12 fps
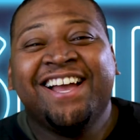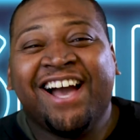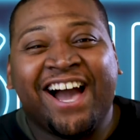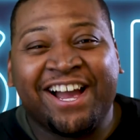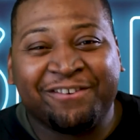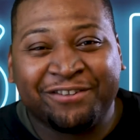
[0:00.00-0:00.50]

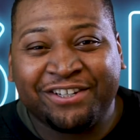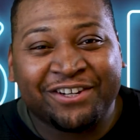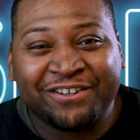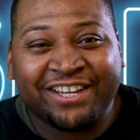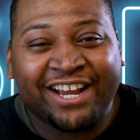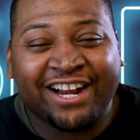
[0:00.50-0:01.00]
I really
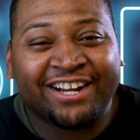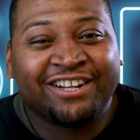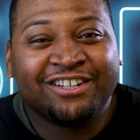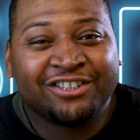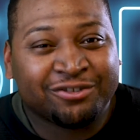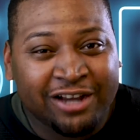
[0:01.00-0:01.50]
don't care.
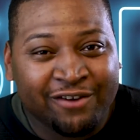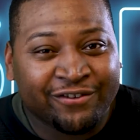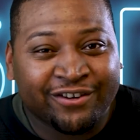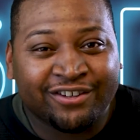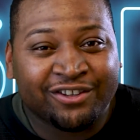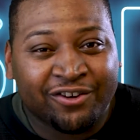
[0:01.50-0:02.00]

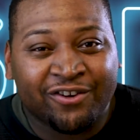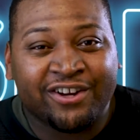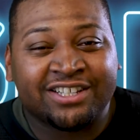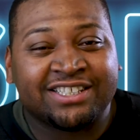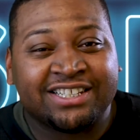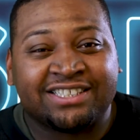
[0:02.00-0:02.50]
Trevor
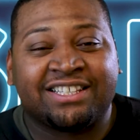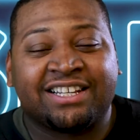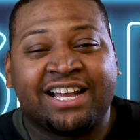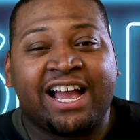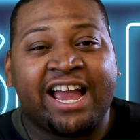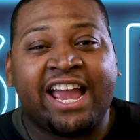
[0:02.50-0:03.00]
Lawrence is the
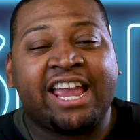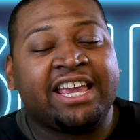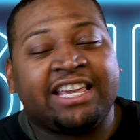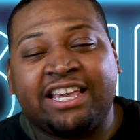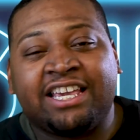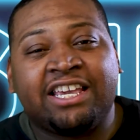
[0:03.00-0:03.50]
guy.
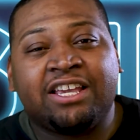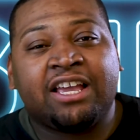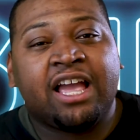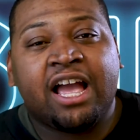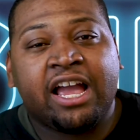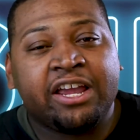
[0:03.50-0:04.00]

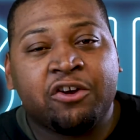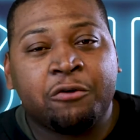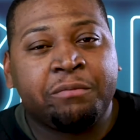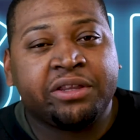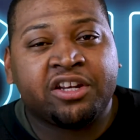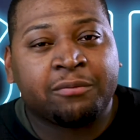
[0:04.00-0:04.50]
He'll
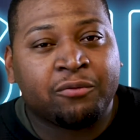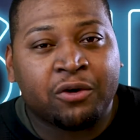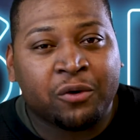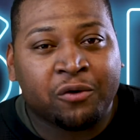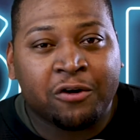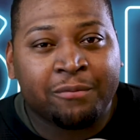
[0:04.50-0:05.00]
be the number 1
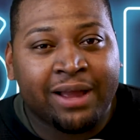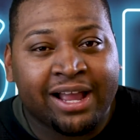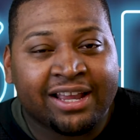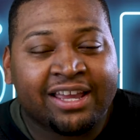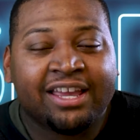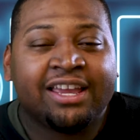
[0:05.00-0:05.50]

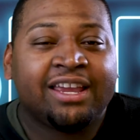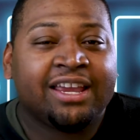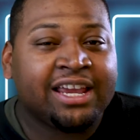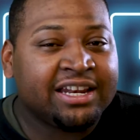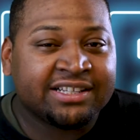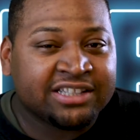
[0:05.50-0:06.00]
quarterback
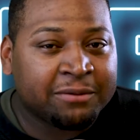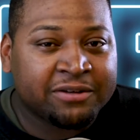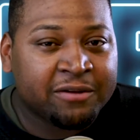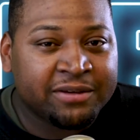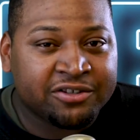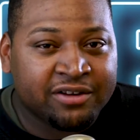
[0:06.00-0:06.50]
in this
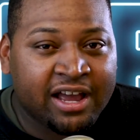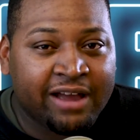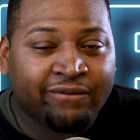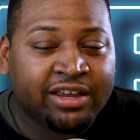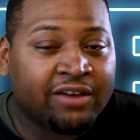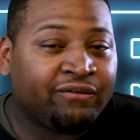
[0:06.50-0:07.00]
upcoming
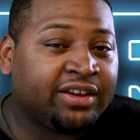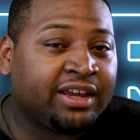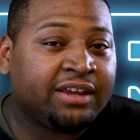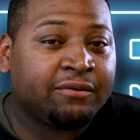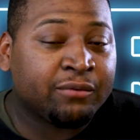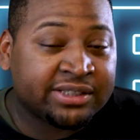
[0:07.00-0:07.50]
draft if
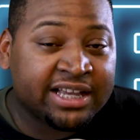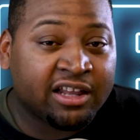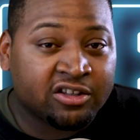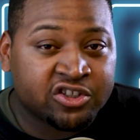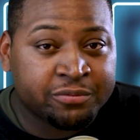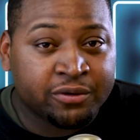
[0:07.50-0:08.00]
he was
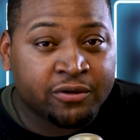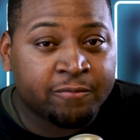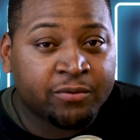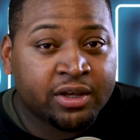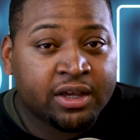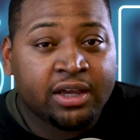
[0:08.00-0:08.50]
eligible.
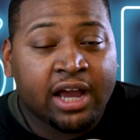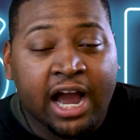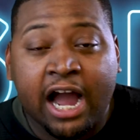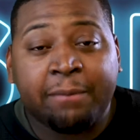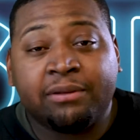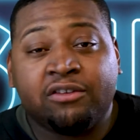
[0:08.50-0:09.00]

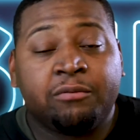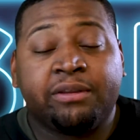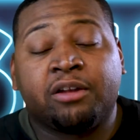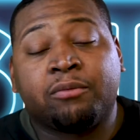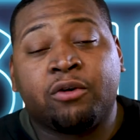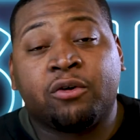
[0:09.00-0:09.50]
I believe he'll be the
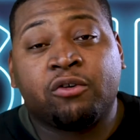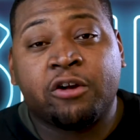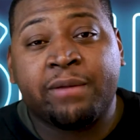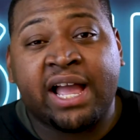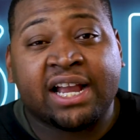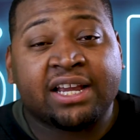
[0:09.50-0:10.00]
number 1
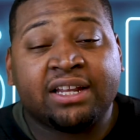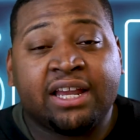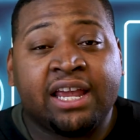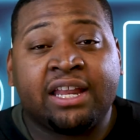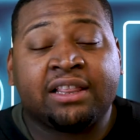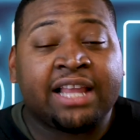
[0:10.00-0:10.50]
quarterback
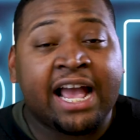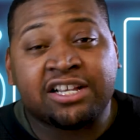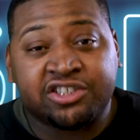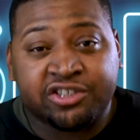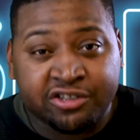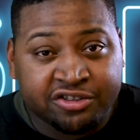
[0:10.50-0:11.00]
in
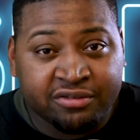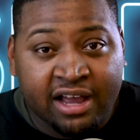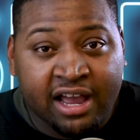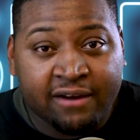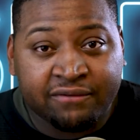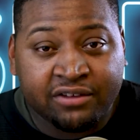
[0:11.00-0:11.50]
last year's
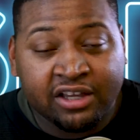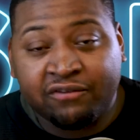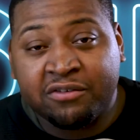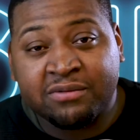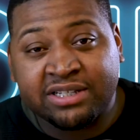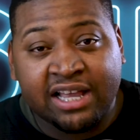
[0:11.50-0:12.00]
draft if he
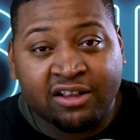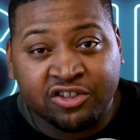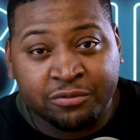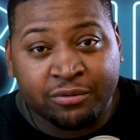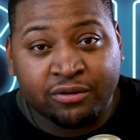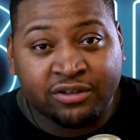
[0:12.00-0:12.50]
was
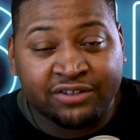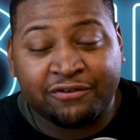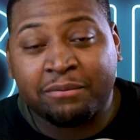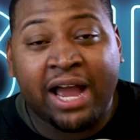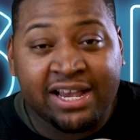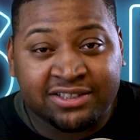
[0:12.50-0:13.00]
eligible and from
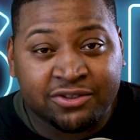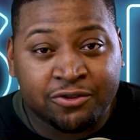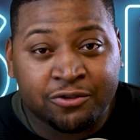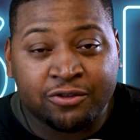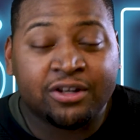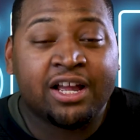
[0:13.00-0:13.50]
high
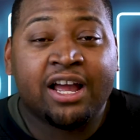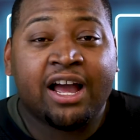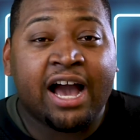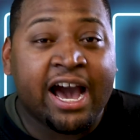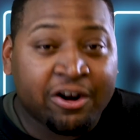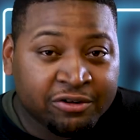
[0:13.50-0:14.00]
school.
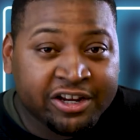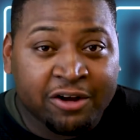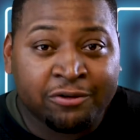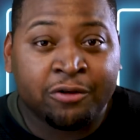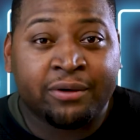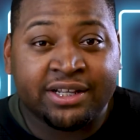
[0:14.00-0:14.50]
I don't care
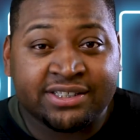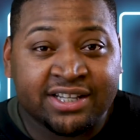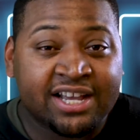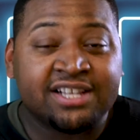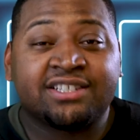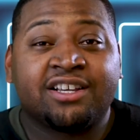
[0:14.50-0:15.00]
what nobody
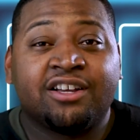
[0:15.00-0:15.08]
says.